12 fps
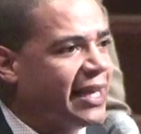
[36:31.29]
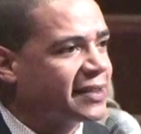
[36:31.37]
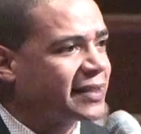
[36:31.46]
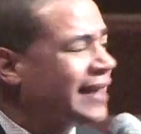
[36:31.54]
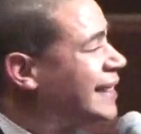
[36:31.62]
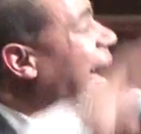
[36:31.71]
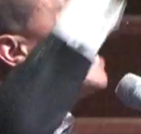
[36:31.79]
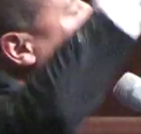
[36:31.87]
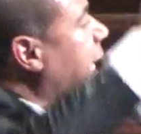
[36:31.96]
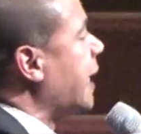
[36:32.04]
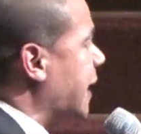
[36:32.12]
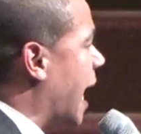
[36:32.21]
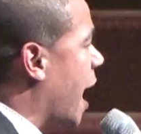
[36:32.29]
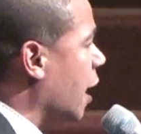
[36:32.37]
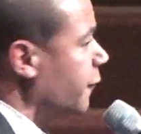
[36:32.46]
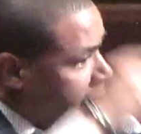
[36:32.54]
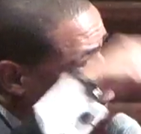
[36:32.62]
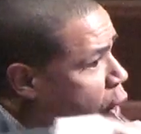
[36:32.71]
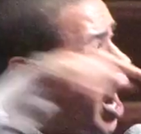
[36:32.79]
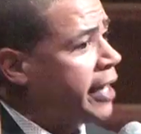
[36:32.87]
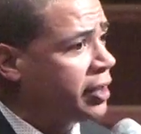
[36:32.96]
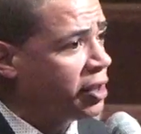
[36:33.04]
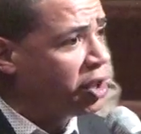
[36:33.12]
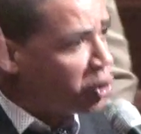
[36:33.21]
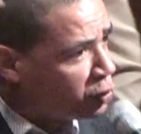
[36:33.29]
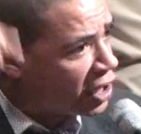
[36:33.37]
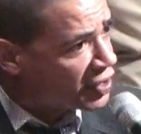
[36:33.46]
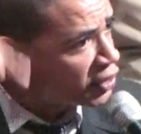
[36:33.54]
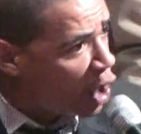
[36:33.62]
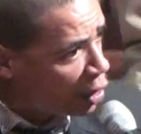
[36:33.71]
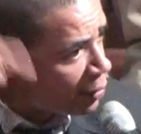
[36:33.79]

thanking God for what you just thought about.